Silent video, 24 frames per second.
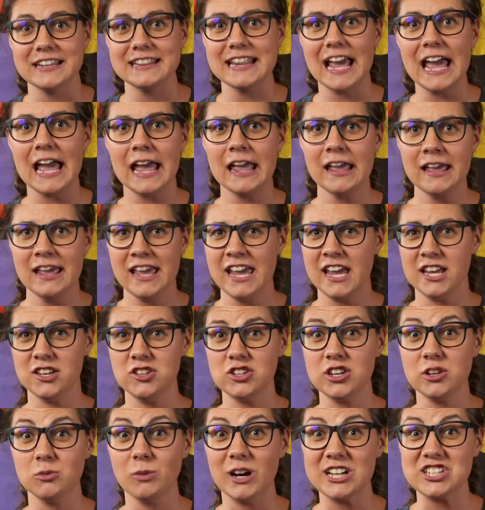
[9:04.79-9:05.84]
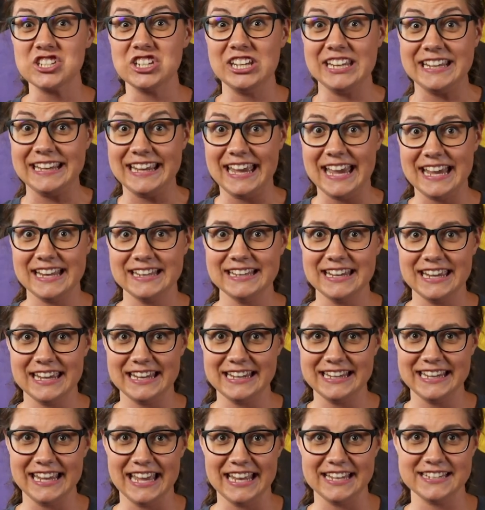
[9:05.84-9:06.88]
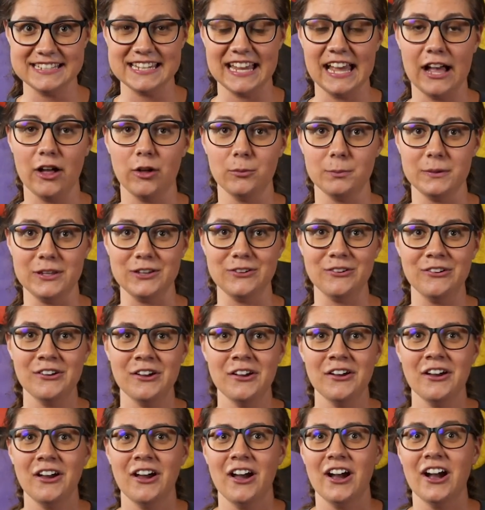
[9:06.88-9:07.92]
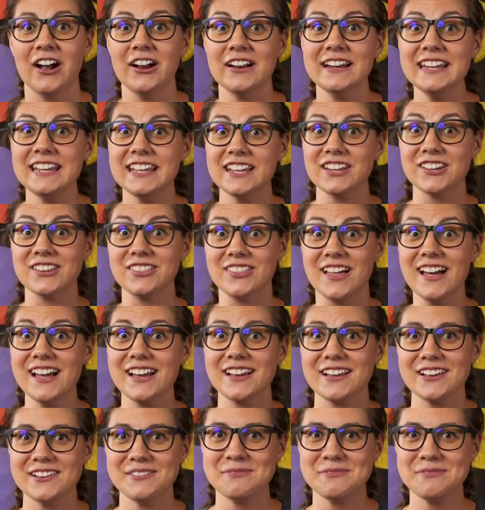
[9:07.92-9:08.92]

that, and you can watch it again and again to help you. Alrighty, good luck.